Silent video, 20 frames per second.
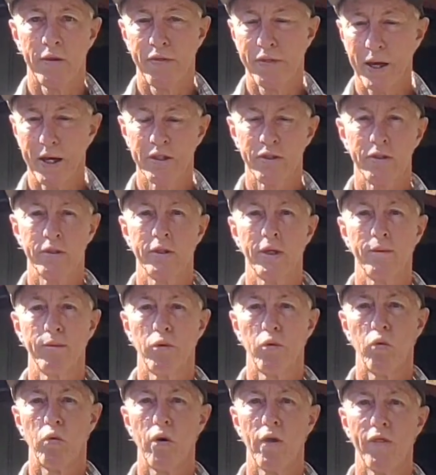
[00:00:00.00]
That's the
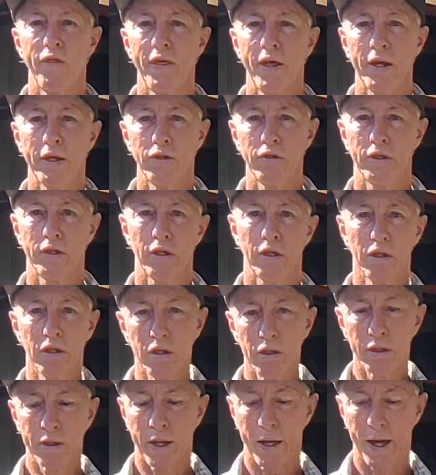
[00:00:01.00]
number one thing you need to
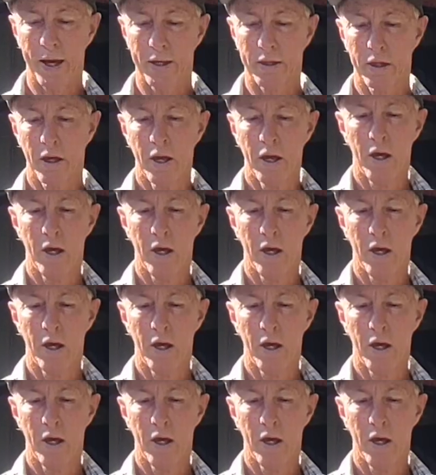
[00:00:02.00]
look at.